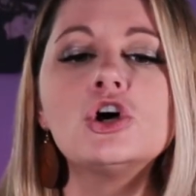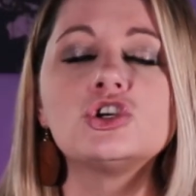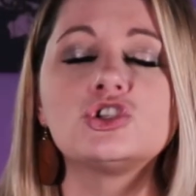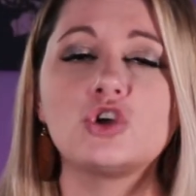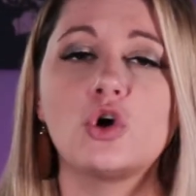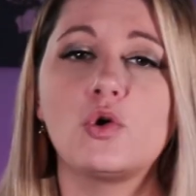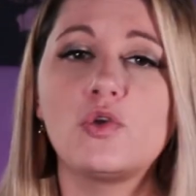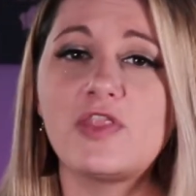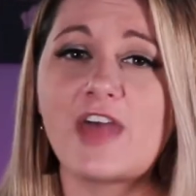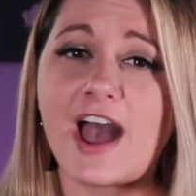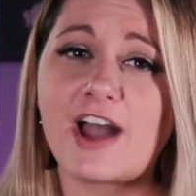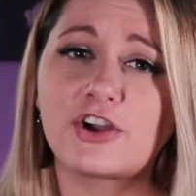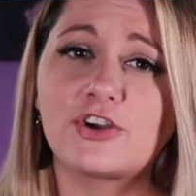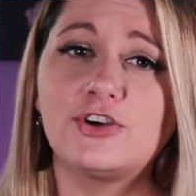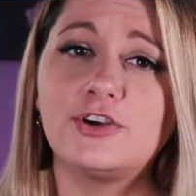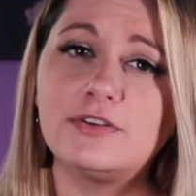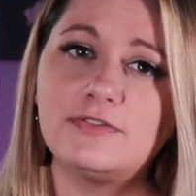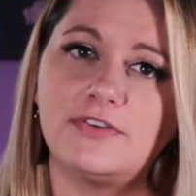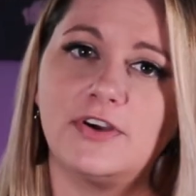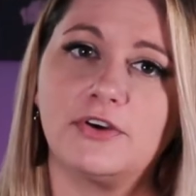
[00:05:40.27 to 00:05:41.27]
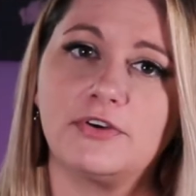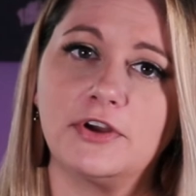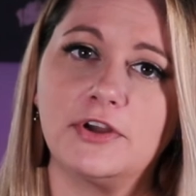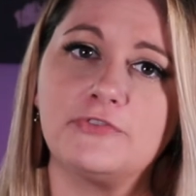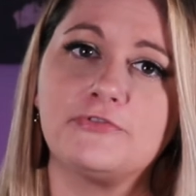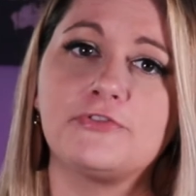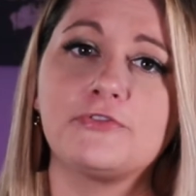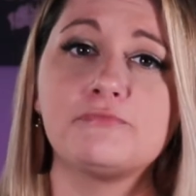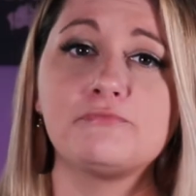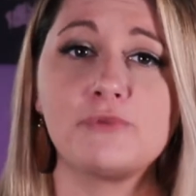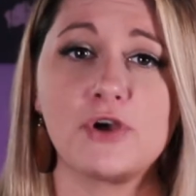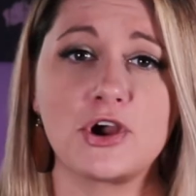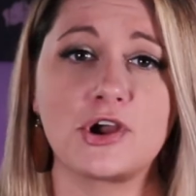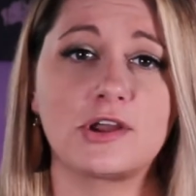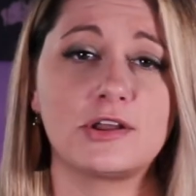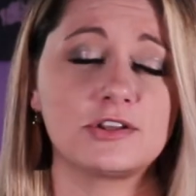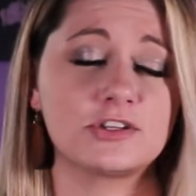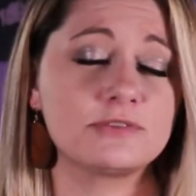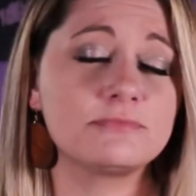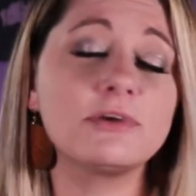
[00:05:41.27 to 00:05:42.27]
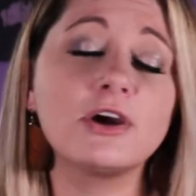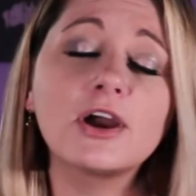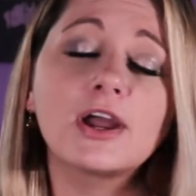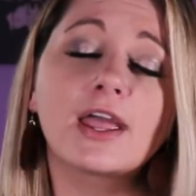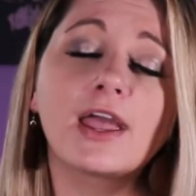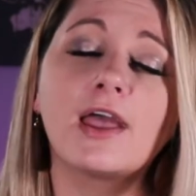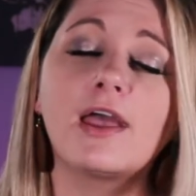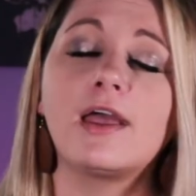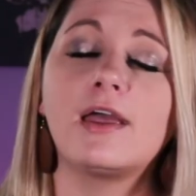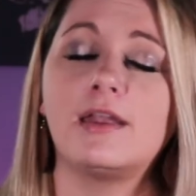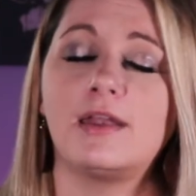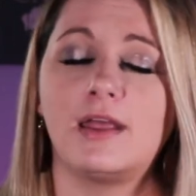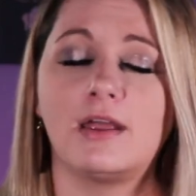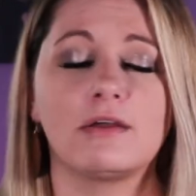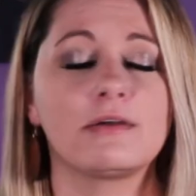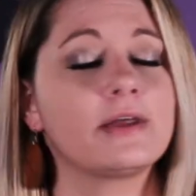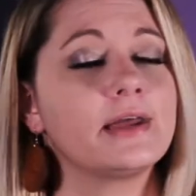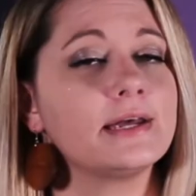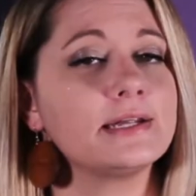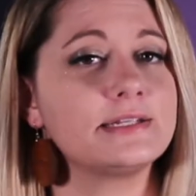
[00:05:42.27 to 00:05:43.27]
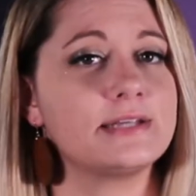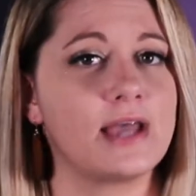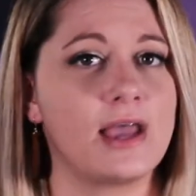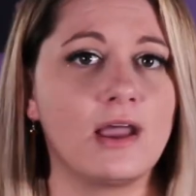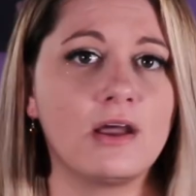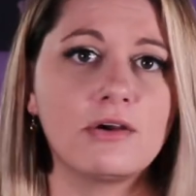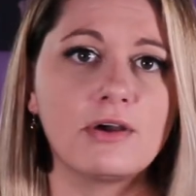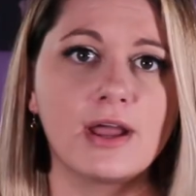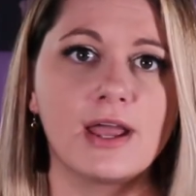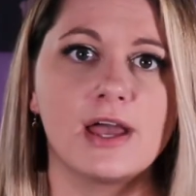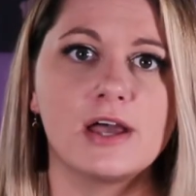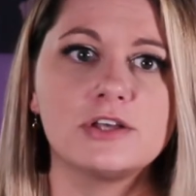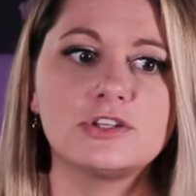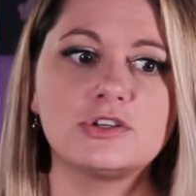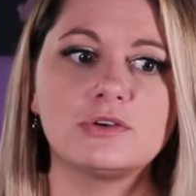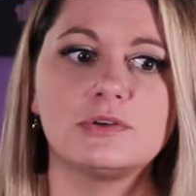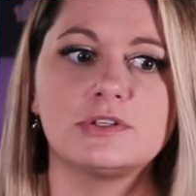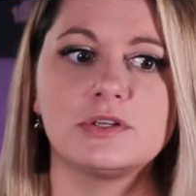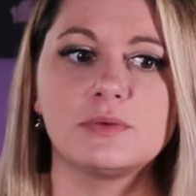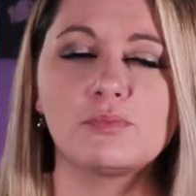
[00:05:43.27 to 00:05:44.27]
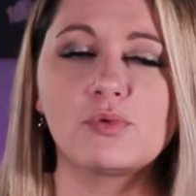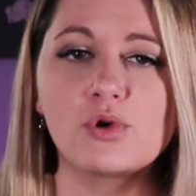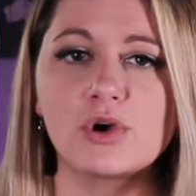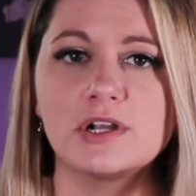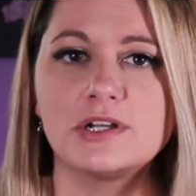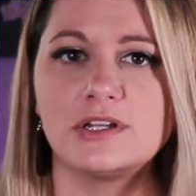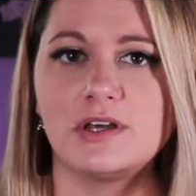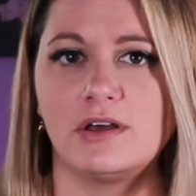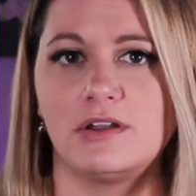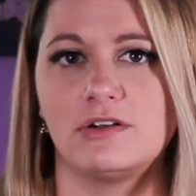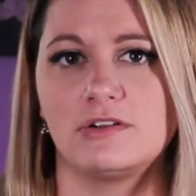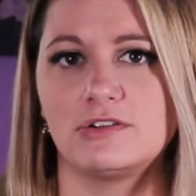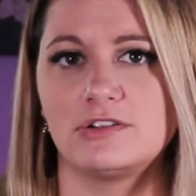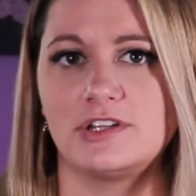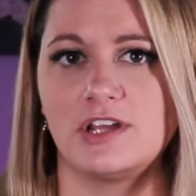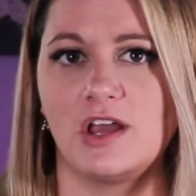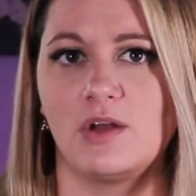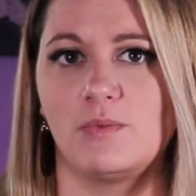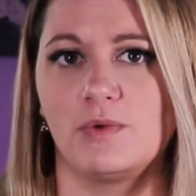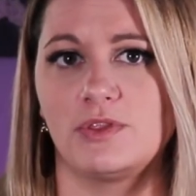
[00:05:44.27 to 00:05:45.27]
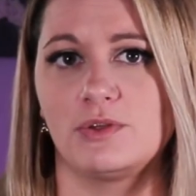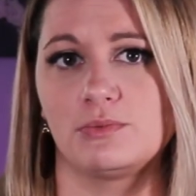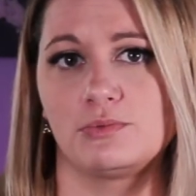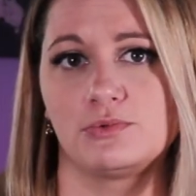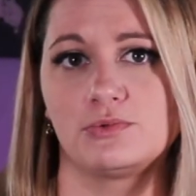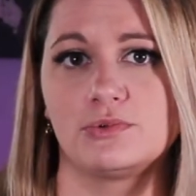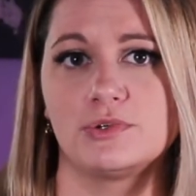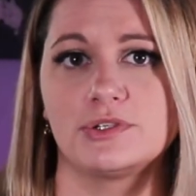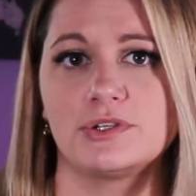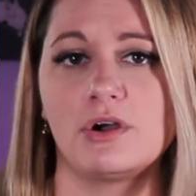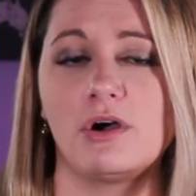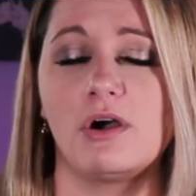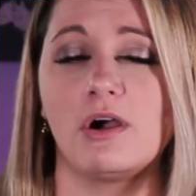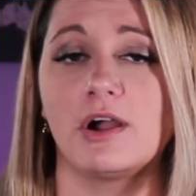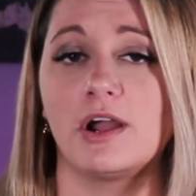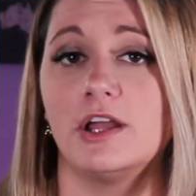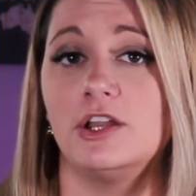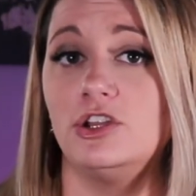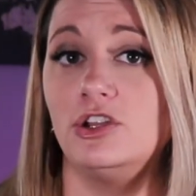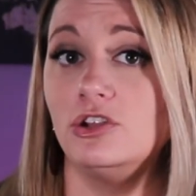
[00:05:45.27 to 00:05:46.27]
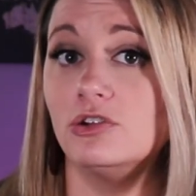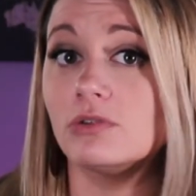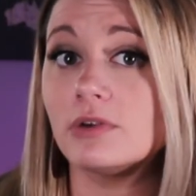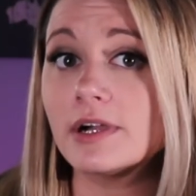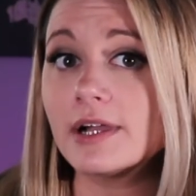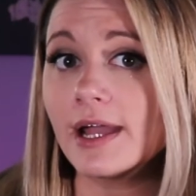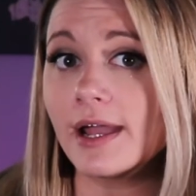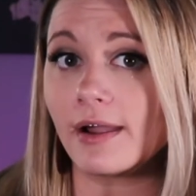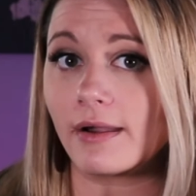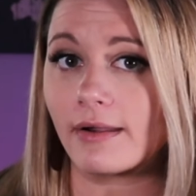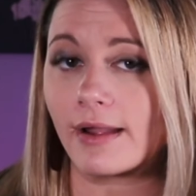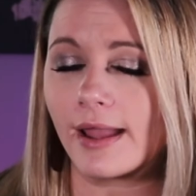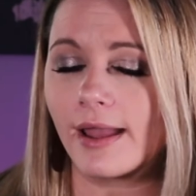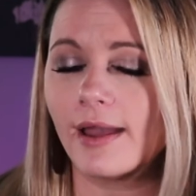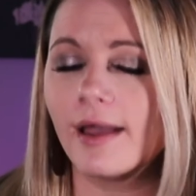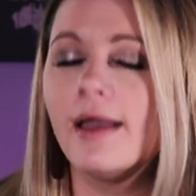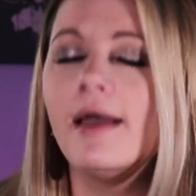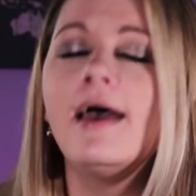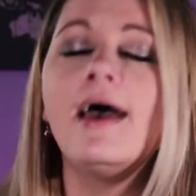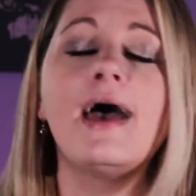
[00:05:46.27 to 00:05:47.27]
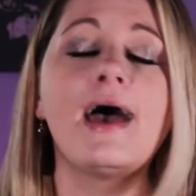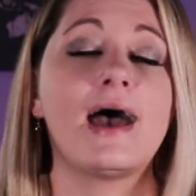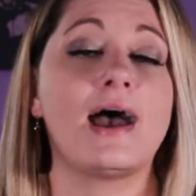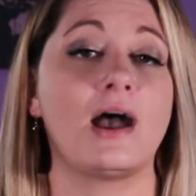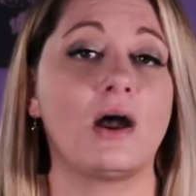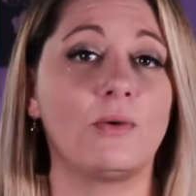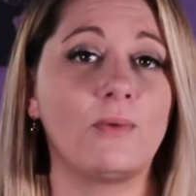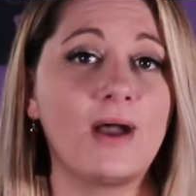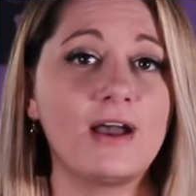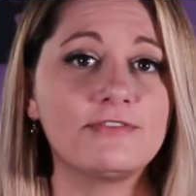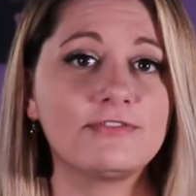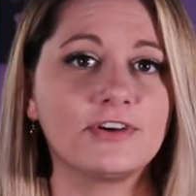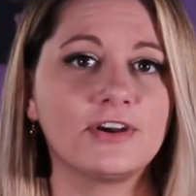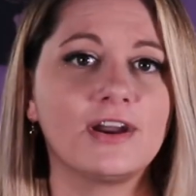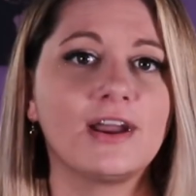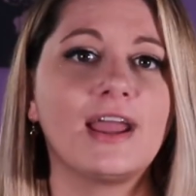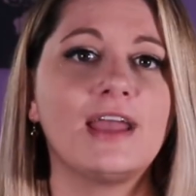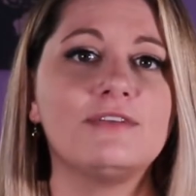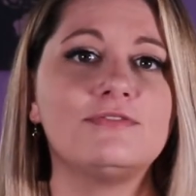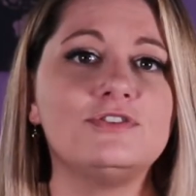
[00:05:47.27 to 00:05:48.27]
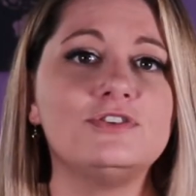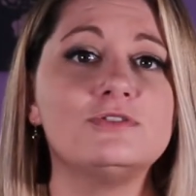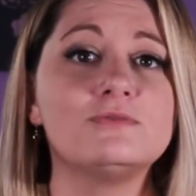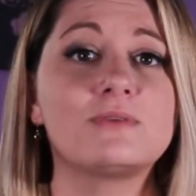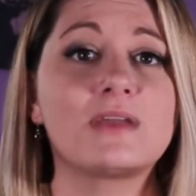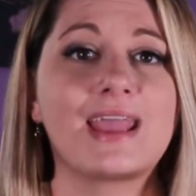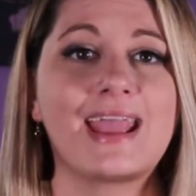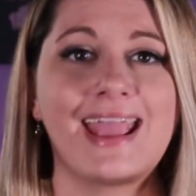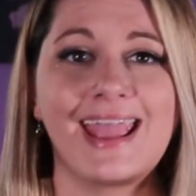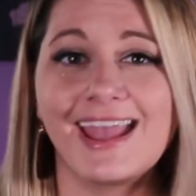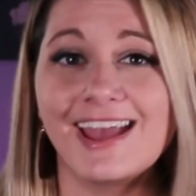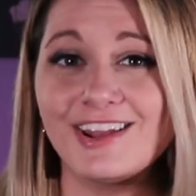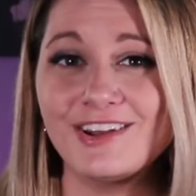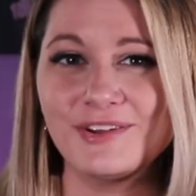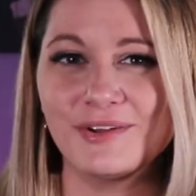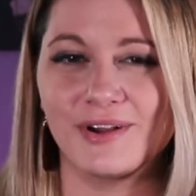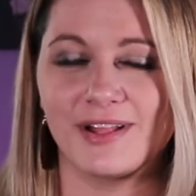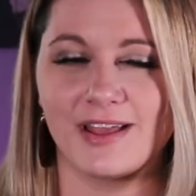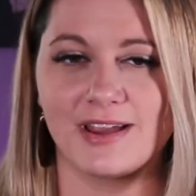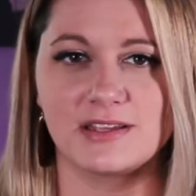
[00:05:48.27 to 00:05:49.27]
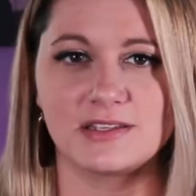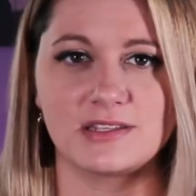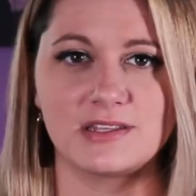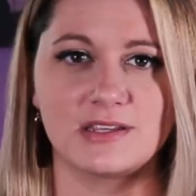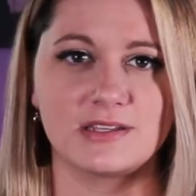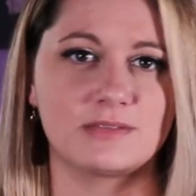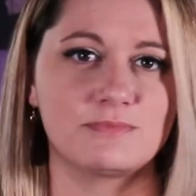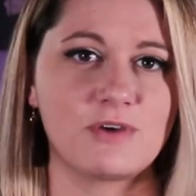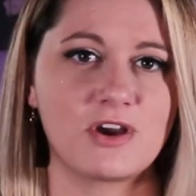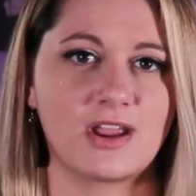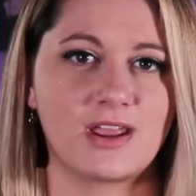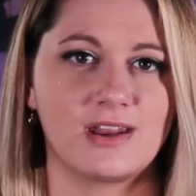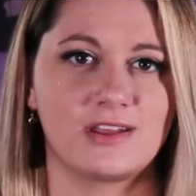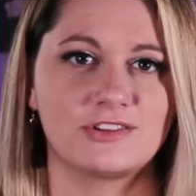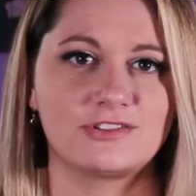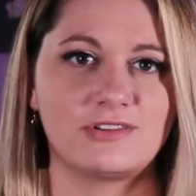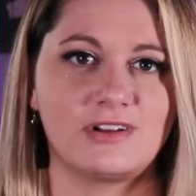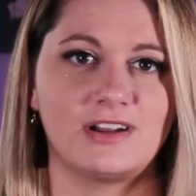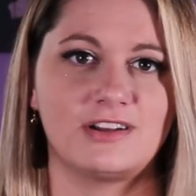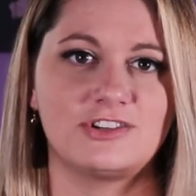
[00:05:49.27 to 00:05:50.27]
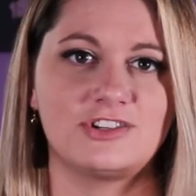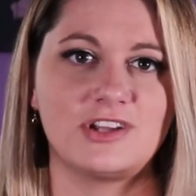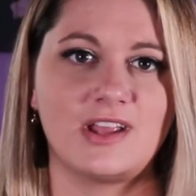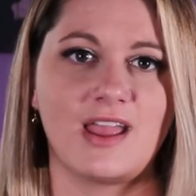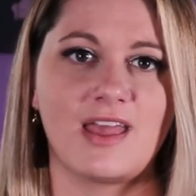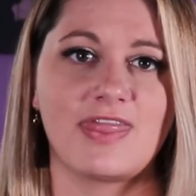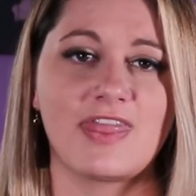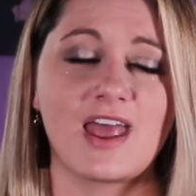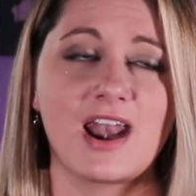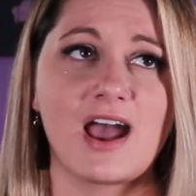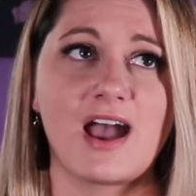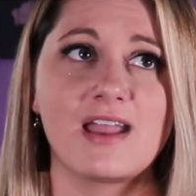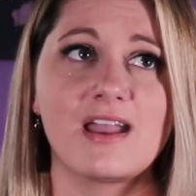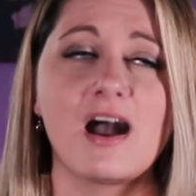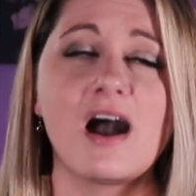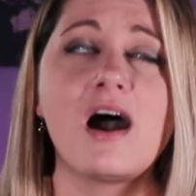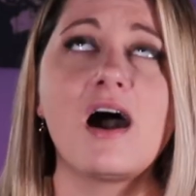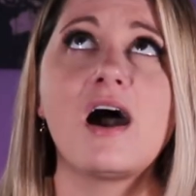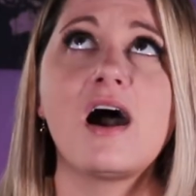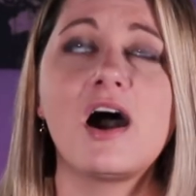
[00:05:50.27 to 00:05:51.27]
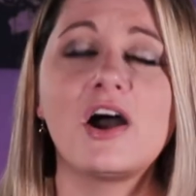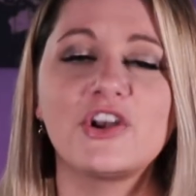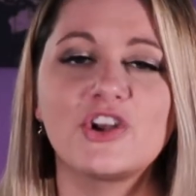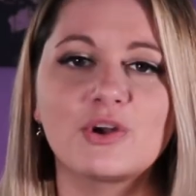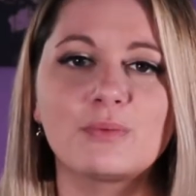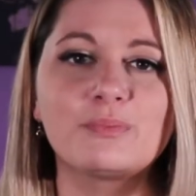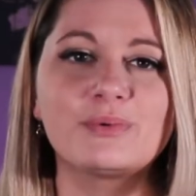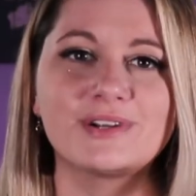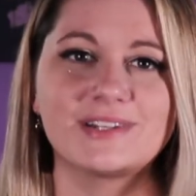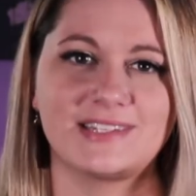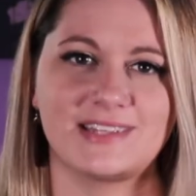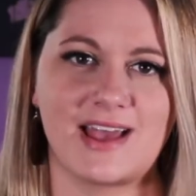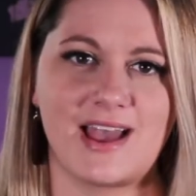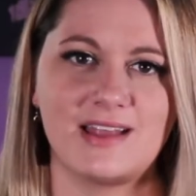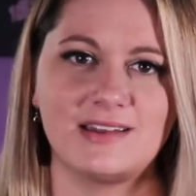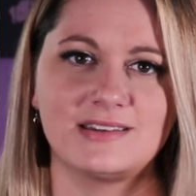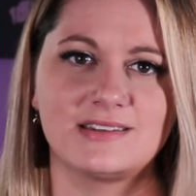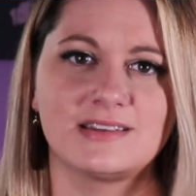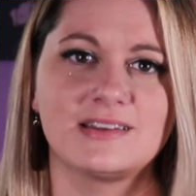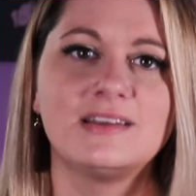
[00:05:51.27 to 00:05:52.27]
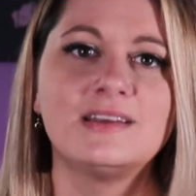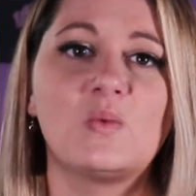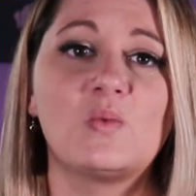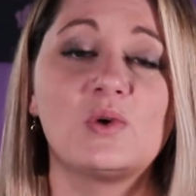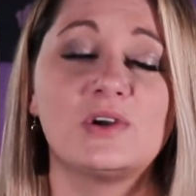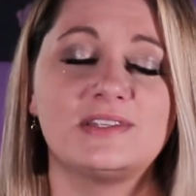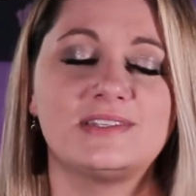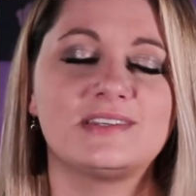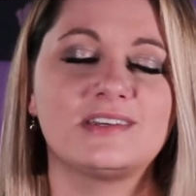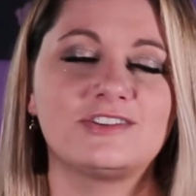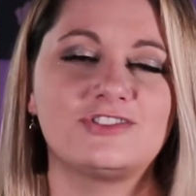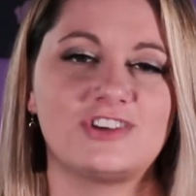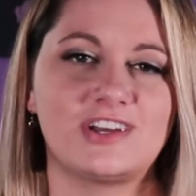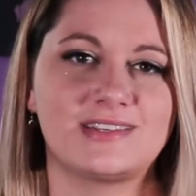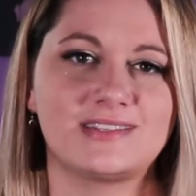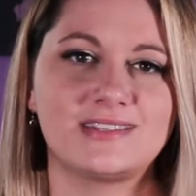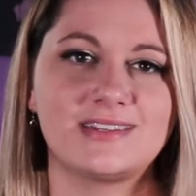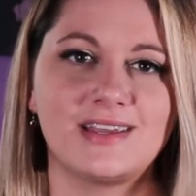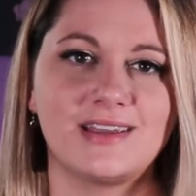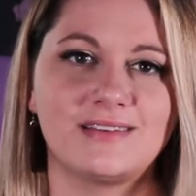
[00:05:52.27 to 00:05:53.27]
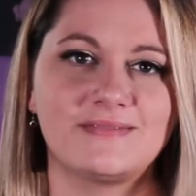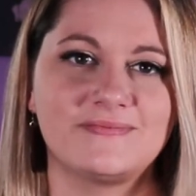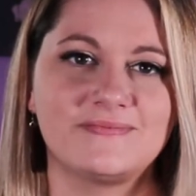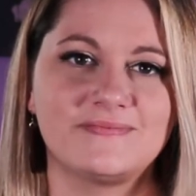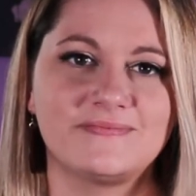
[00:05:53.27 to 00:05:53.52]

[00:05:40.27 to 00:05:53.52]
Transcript: So that could vary from market to market and area to area. So it's important to understand what the rules are in your area However, if you can utilize this marketing strategy, then I 100% would suggest it.